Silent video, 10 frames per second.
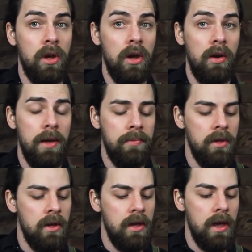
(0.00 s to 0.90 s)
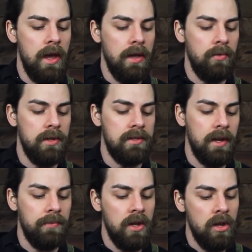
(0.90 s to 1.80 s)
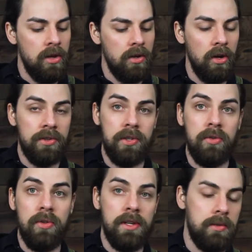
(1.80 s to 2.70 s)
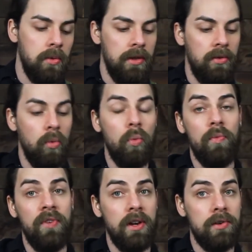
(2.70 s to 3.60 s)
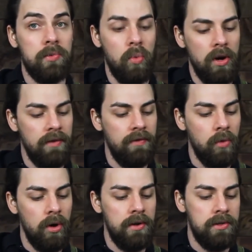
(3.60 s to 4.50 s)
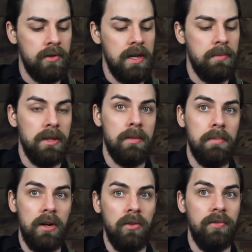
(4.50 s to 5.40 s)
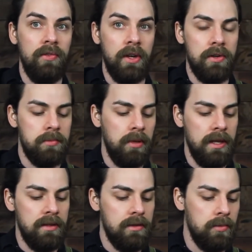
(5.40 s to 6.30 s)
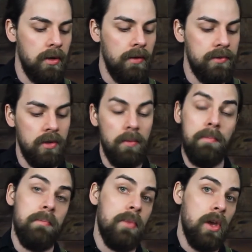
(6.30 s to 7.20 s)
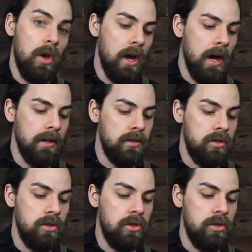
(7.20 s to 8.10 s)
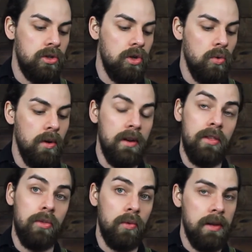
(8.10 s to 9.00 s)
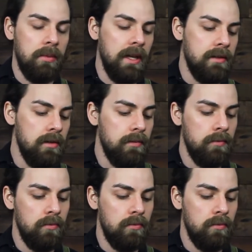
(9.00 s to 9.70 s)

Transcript: Alright, and reset. You can also do this with fingers 1 and 4, so keeping the middle fingers planted as well, so 2 and 3 planted.